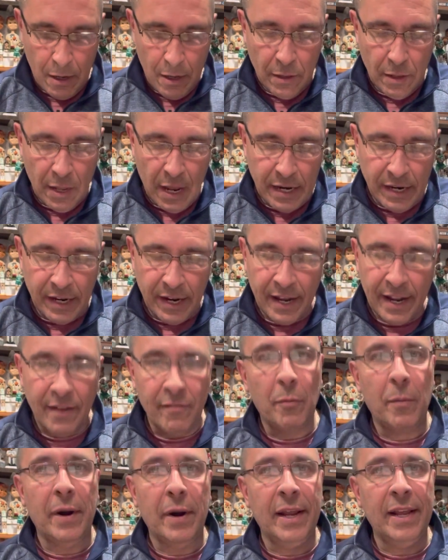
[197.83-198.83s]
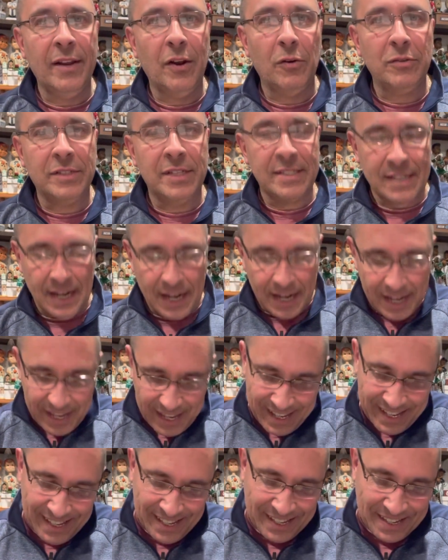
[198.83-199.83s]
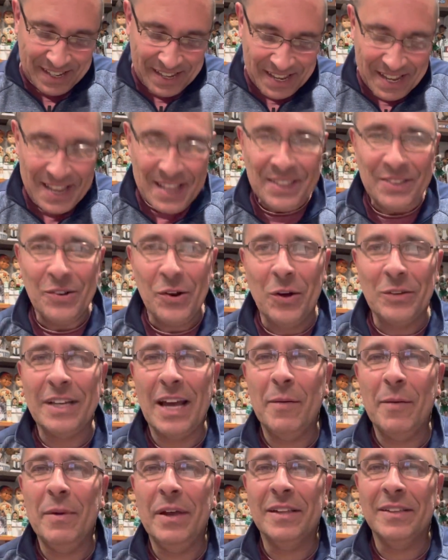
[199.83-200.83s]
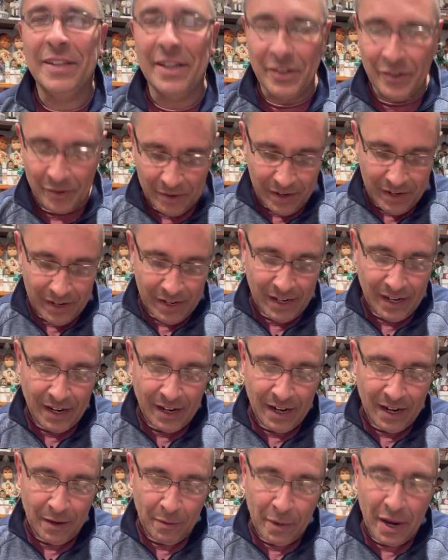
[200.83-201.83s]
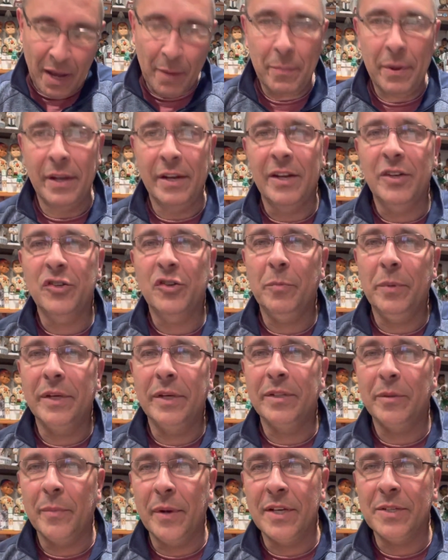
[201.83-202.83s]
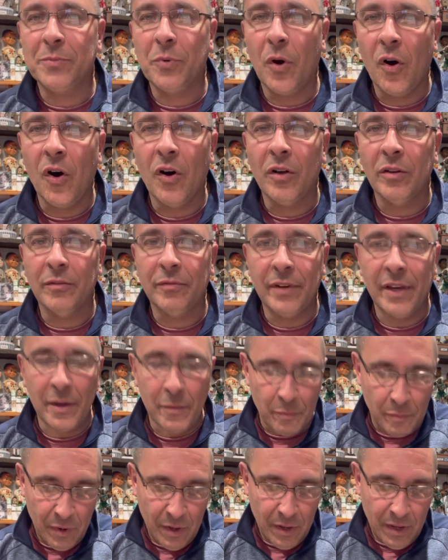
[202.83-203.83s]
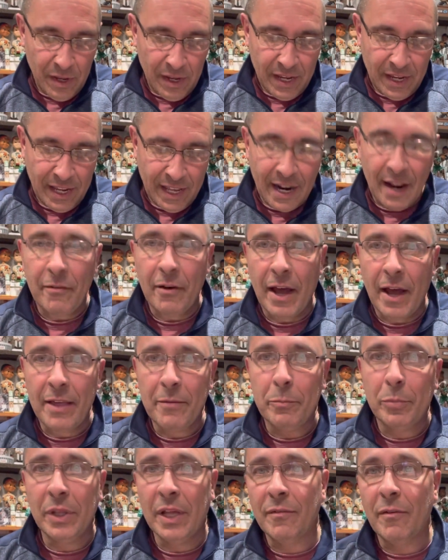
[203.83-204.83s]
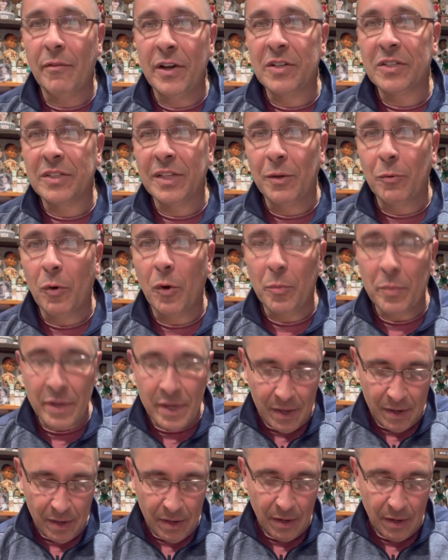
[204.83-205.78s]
And you got everybody knows this guy, the all-time hit leader. In my opinion, he should be in the Baseball Hall of Fame. And I believe eventually will be.